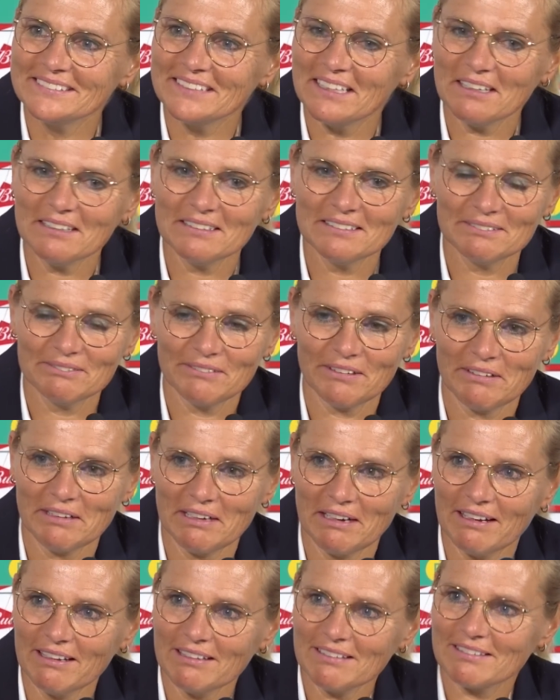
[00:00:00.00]
Yeah,
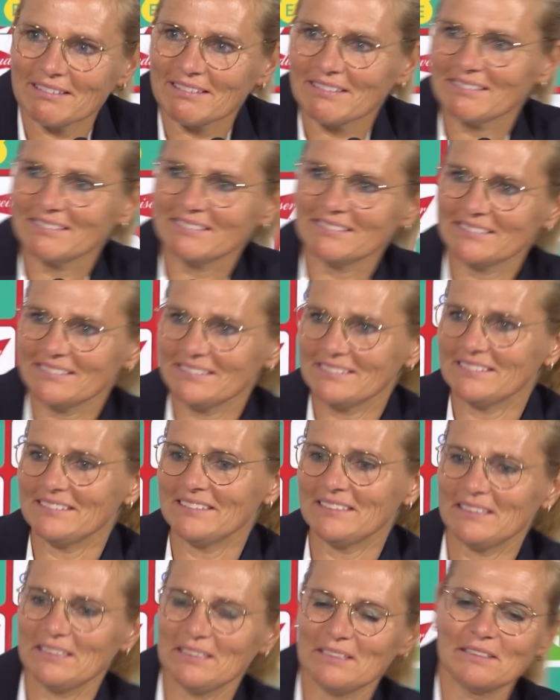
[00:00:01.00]
very nice.
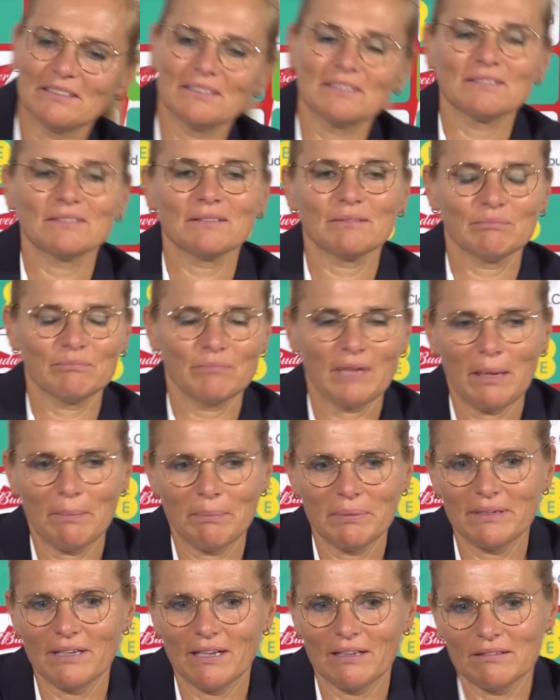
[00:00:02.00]
And I'm
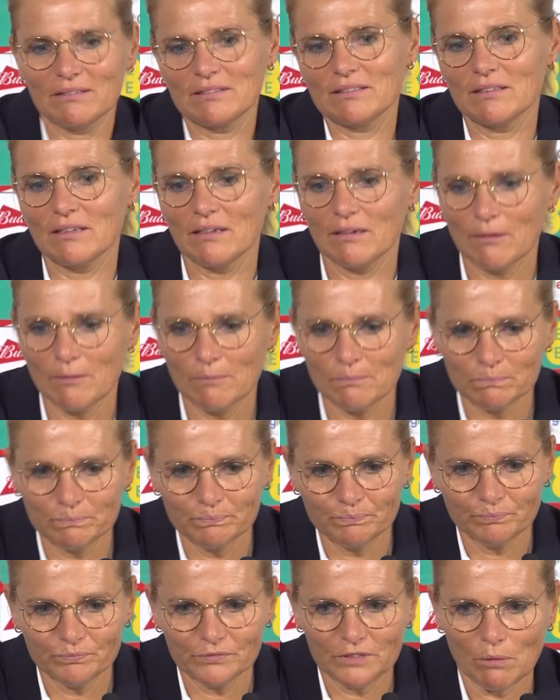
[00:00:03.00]
happy that
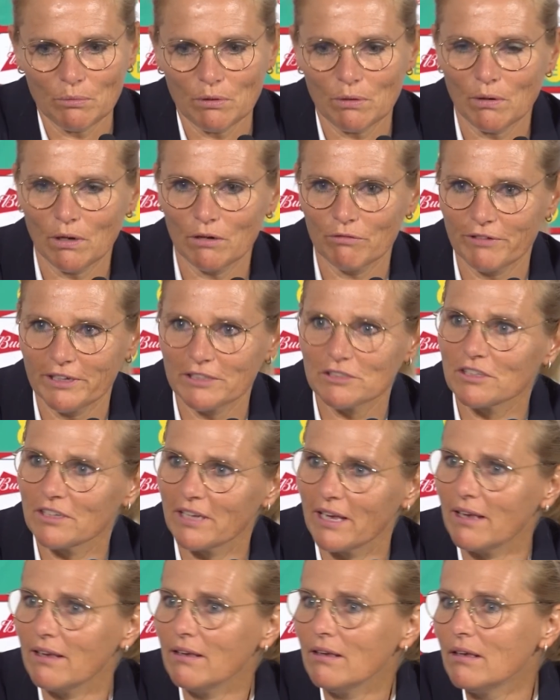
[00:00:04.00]
that we qualified
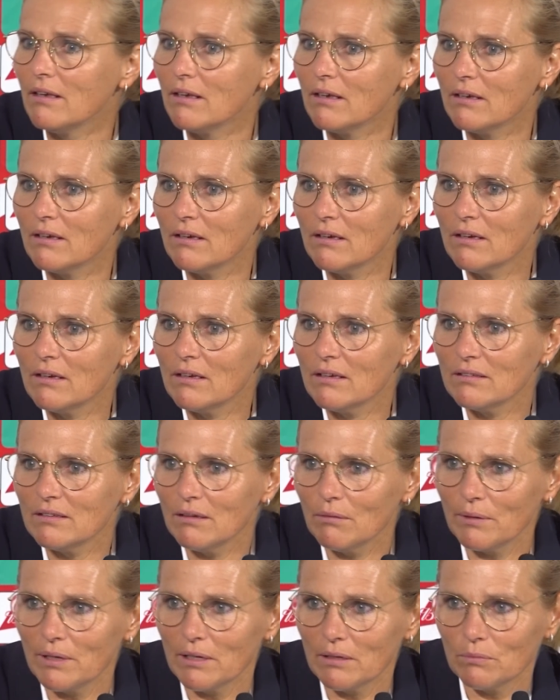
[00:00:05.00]
today,
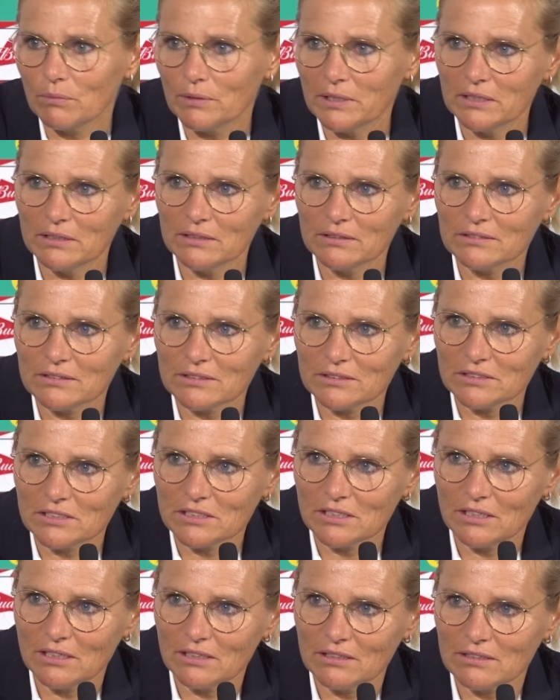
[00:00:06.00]
that we had a win,
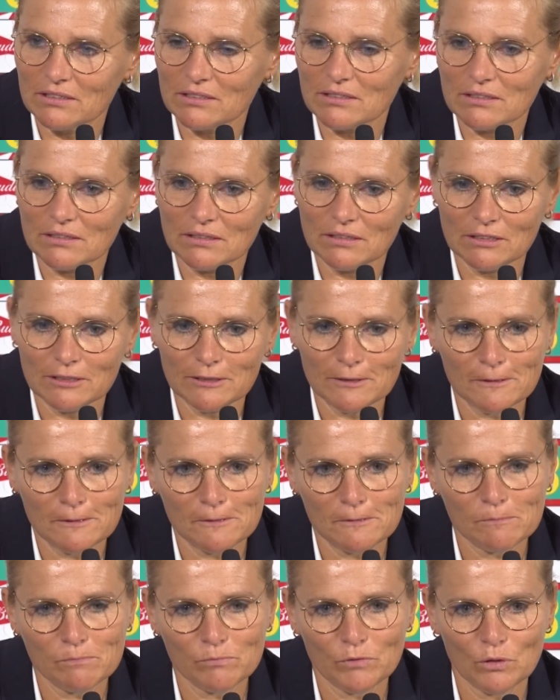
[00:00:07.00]
conceded
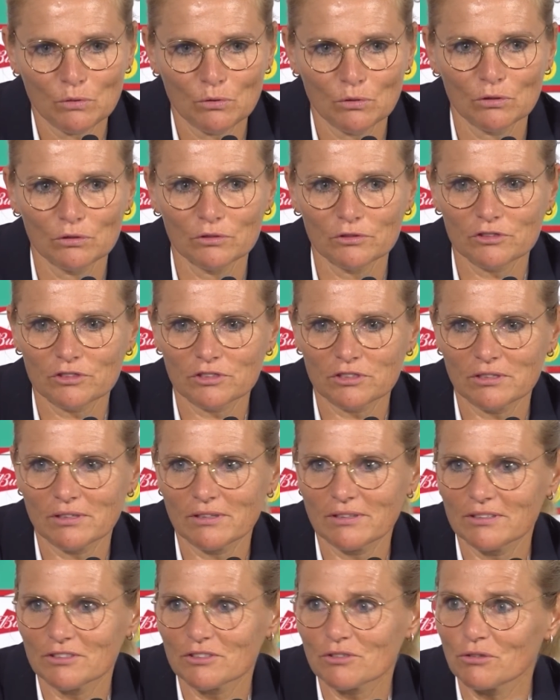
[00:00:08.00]
no goals,
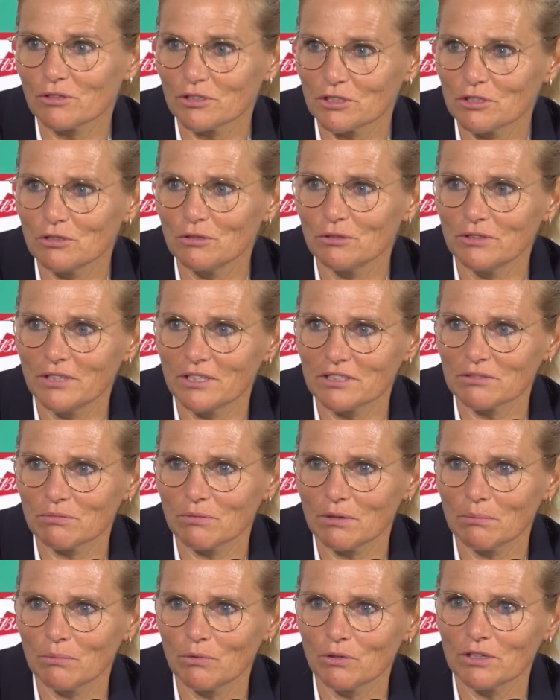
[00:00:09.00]
scored two. That's
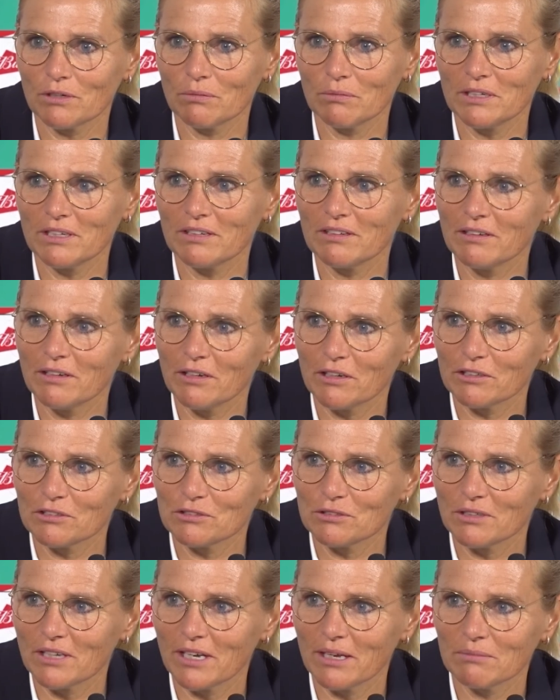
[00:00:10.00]
one more than we did in the other
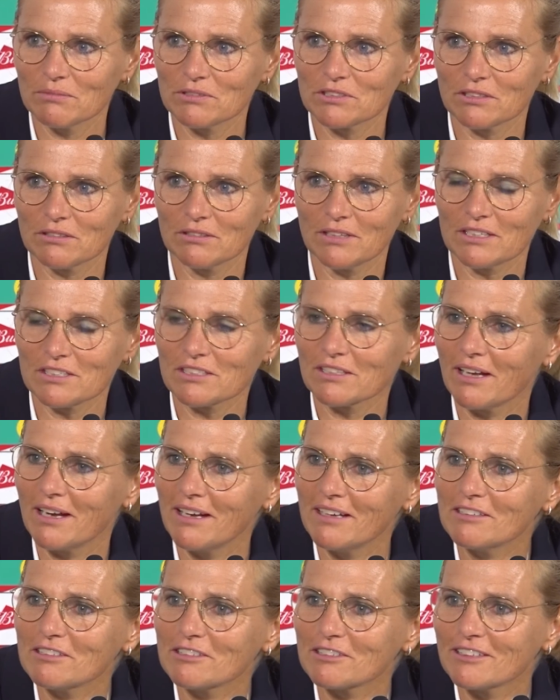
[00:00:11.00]
two games, so that's
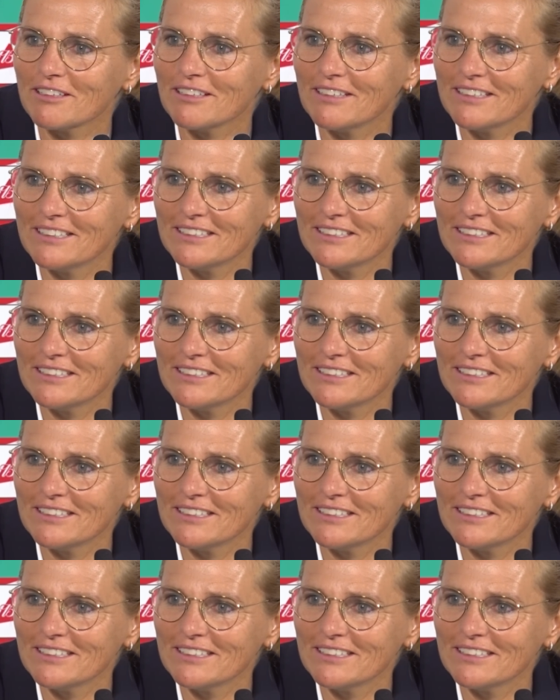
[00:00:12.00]
nice.